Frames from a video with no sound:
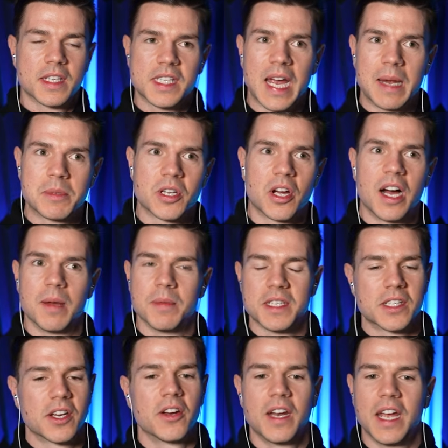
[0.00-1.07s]
the same time,
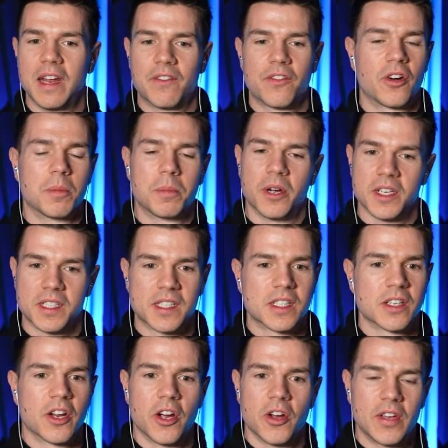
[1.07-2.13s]
there's no need for a person
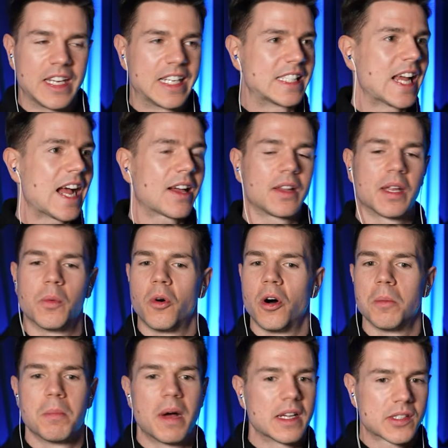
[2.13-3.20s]
to know exactly
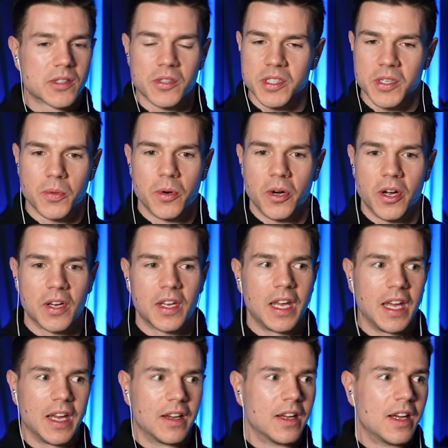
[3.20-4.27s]
what muscles are
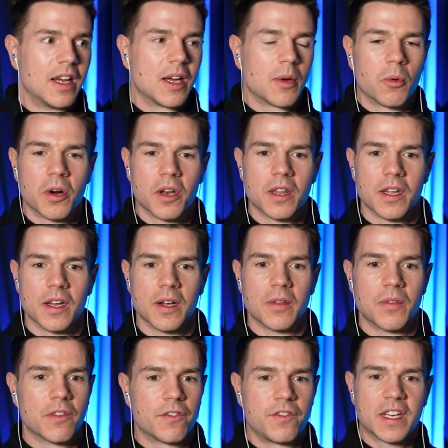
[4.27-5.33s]
working, what are
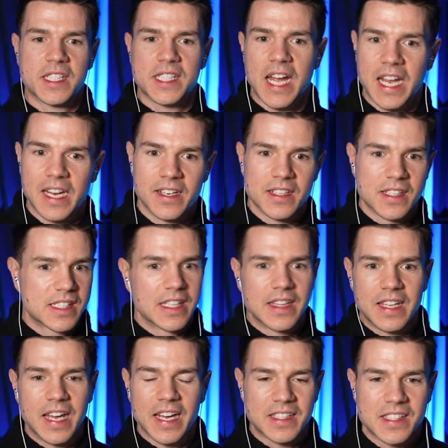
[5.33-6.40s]
the fixators in
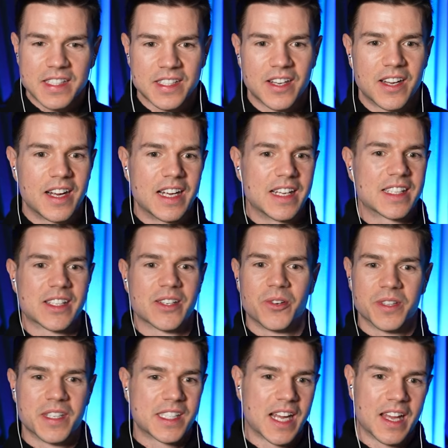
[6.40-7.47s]
the exercise, and
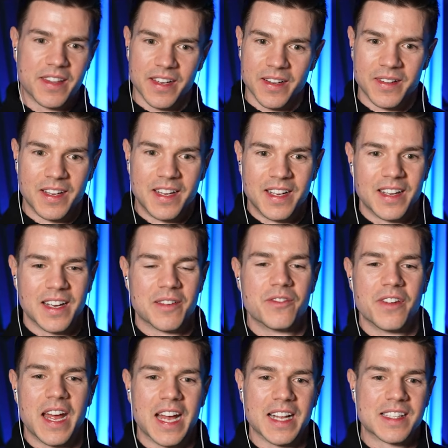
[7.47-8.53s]
all this other
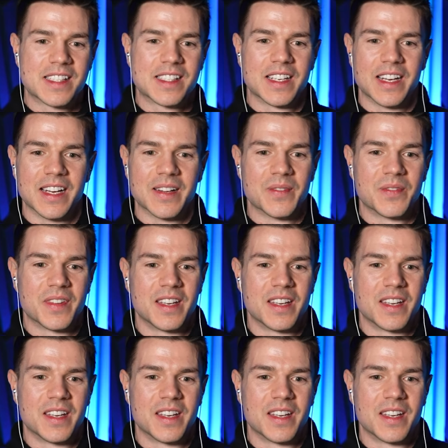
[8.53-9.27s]
advanced uh,